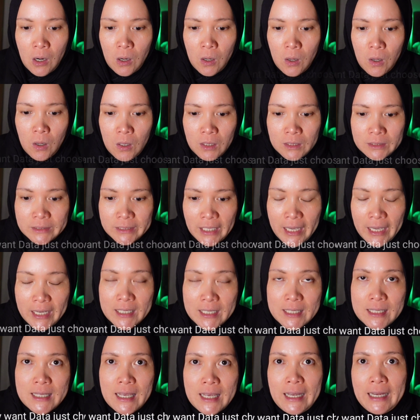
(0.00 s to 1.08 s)
call,
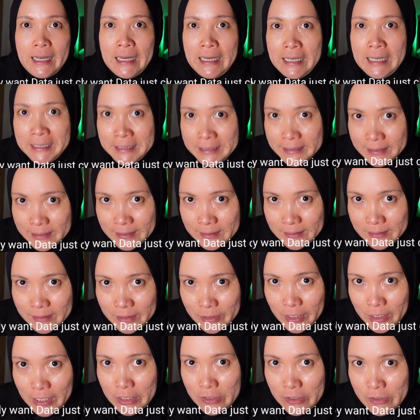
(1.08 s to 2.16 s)
text, and
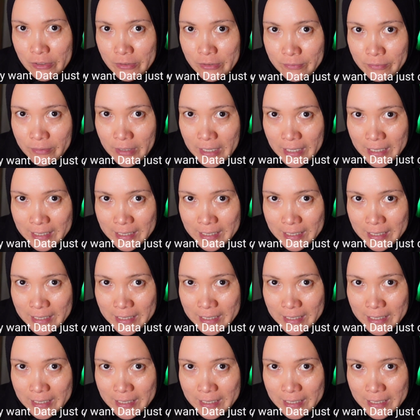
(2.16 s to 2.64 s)
you can use